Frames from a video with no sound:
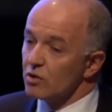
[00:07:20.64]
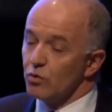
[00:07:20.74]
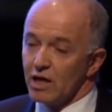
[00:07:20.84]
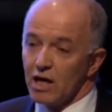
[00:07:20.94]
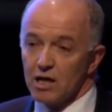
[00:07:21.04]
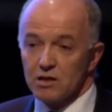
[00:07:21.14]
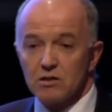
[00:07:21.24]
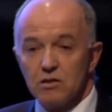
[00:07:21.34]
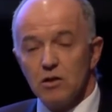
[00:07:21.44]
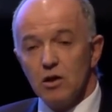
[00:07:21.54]
that we
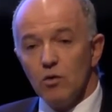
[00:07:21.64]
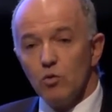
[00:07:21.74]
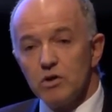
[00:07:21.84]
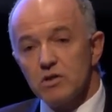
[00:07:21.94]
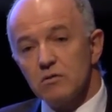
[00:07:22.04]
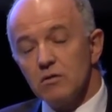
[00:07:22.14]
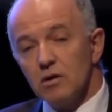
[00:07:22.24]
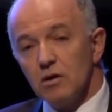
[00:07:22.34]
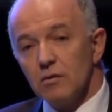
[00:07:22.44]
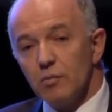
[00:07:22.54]
asked was,
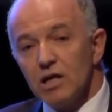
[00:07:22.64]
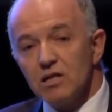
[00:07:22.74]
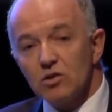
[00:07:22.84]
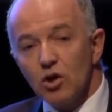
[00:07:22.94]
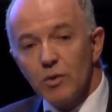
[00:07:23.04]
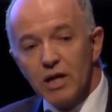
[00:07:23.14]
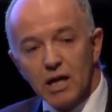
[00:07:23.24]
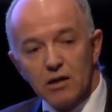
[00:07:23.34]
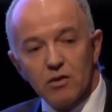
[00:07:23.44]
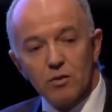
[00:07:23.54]
please
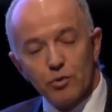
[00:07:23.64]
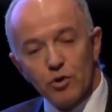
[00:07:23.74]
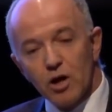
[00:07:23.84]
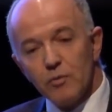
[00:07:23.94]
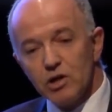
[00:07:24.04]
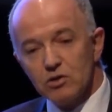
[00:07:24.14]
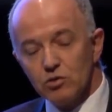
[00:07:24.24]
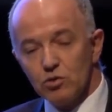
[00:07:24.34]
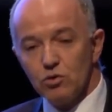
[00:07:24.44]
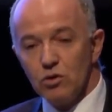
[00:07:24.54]
nominate the primary
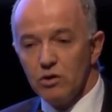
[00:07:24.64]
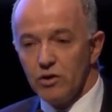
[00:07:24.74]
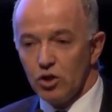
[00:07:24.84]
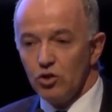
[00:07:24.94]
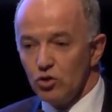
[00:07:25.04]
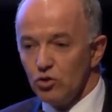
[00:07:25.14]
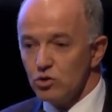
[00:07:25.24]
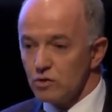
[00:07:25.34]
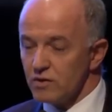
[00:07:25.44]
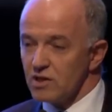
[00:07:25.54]
tool that you
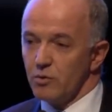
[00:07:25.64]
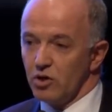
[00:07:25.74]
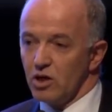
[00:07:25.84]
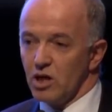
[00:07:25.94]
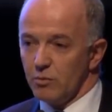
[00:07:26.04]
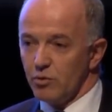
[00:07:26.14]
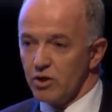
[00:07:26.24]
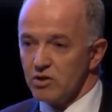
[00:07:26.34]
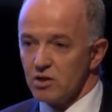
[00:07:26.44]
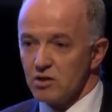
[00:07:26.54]
use for some of your key
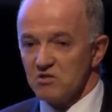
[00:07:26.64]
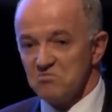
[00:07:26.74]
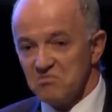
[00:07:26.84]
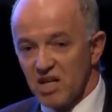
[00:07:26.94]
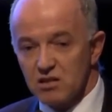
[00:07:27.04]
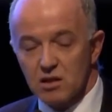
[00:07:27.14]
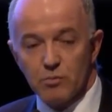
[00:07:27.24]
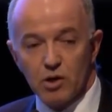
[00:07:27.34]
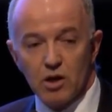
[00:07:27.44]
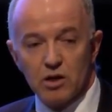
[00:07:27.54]
processes: tax
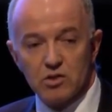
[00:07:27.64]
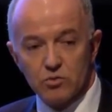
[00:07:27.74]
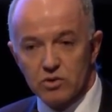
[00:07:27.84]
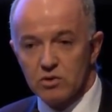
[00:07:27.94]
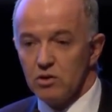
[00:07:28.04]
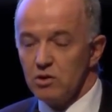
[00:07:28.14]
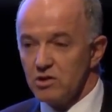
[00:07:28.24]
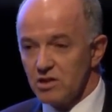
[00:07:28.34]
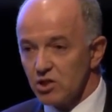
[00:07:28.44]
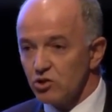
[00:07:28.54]
compliance,
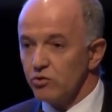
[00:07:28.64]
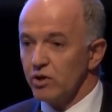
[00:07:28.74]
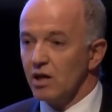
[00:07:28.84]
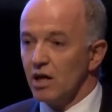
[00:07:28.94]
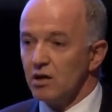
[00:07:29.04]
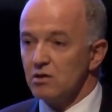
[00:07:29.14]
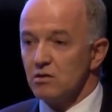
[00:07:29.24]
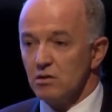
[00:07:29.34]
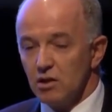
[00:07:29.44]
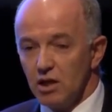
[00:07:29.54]
returns, statutory
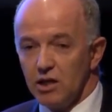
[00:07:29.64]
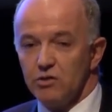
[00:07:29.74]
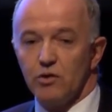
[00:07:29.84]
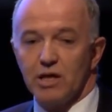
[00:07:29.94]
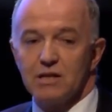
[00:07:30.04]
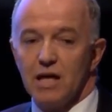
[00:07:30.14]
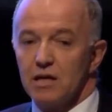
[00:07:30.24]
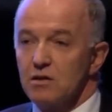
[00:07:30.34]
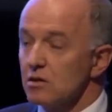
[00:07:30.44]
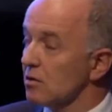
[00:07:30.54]
accounts, indirect
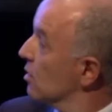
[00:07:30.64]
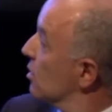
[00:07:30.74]
tax.